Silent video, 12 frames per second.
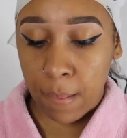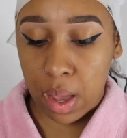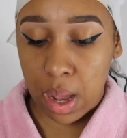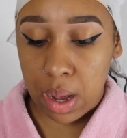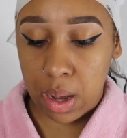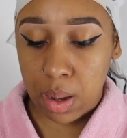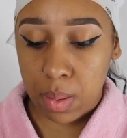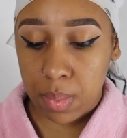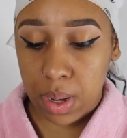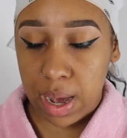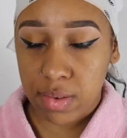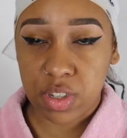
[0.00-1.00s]

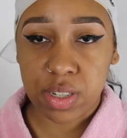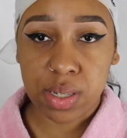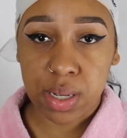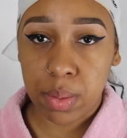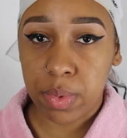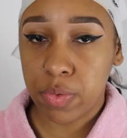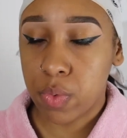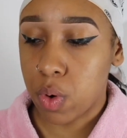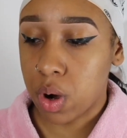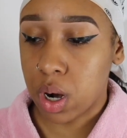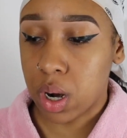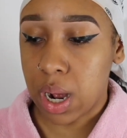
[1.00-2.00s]
I've just seen it
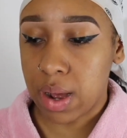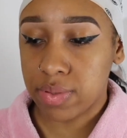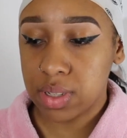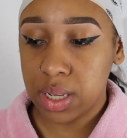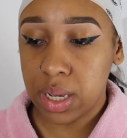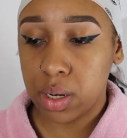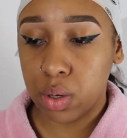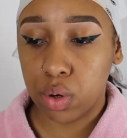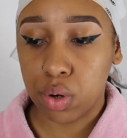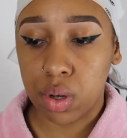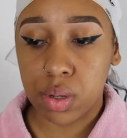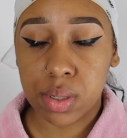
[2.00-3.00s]
before. I've seen
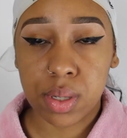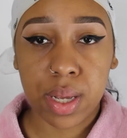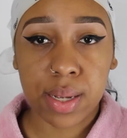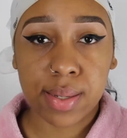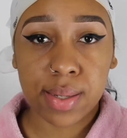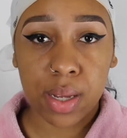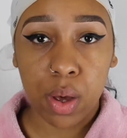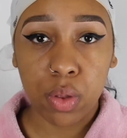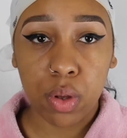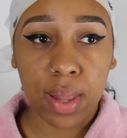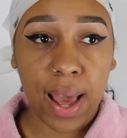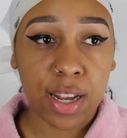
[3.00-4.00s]
girls that sell
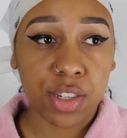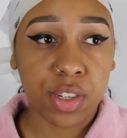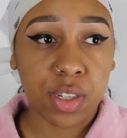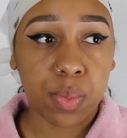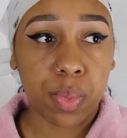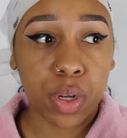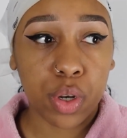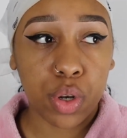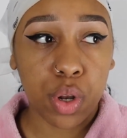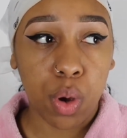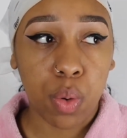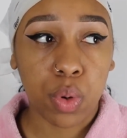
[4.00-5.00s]
their lashes but
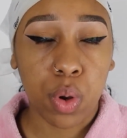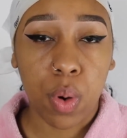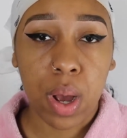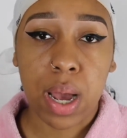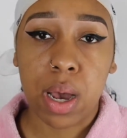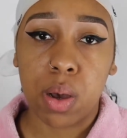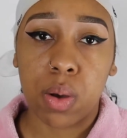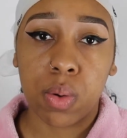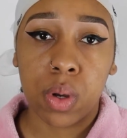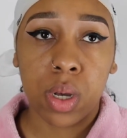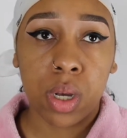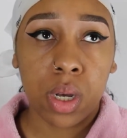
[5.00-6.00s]
don't know how
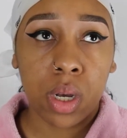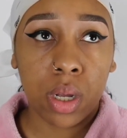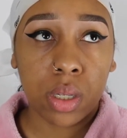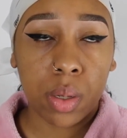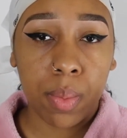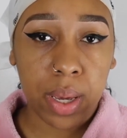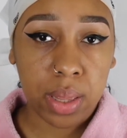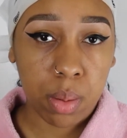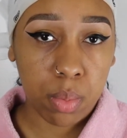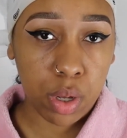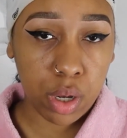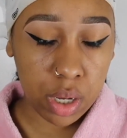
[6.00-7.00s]
to make
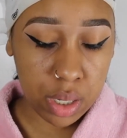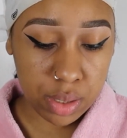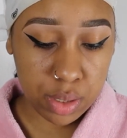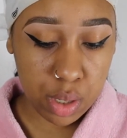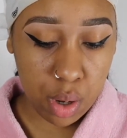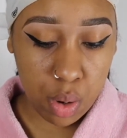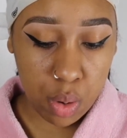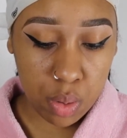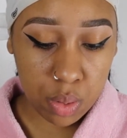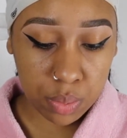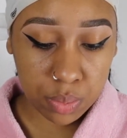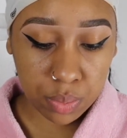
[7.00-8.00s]
them look good. So
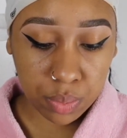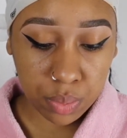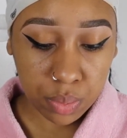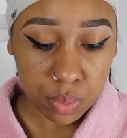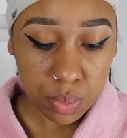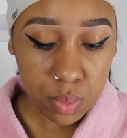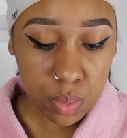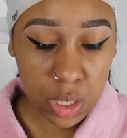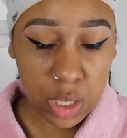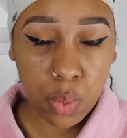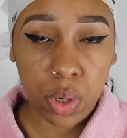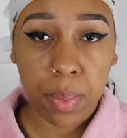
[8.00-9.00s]

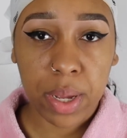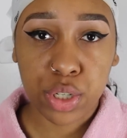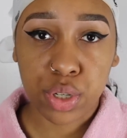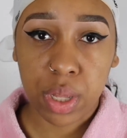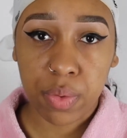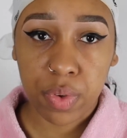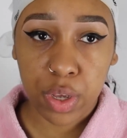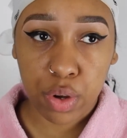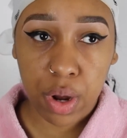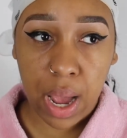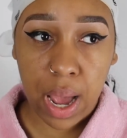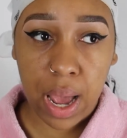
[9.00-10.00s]
you want to make sure they fit
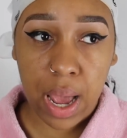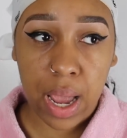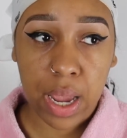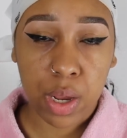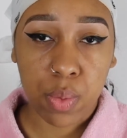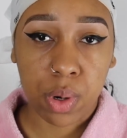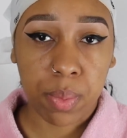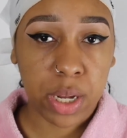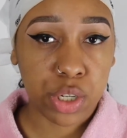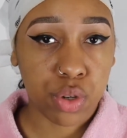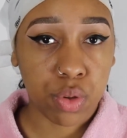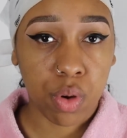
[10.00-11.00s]
your eye, you want to make
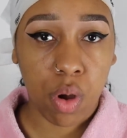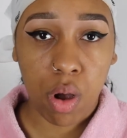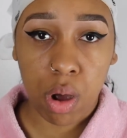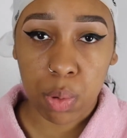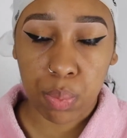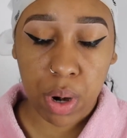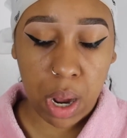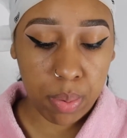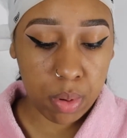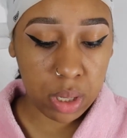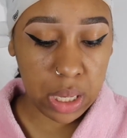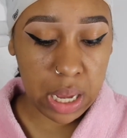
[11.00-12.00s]
sure they're on
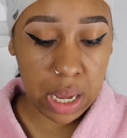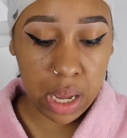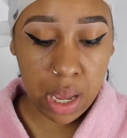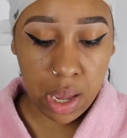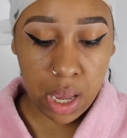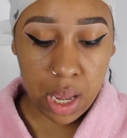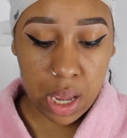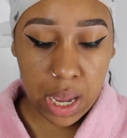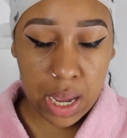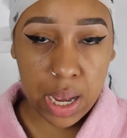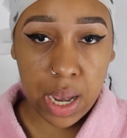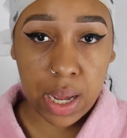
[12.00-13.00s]
properly,
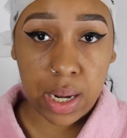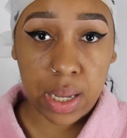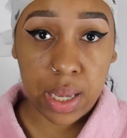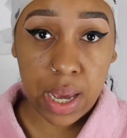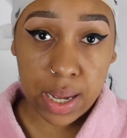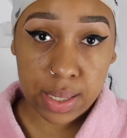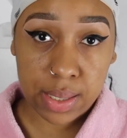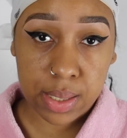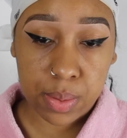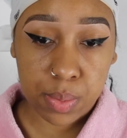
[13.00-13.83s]
and yes.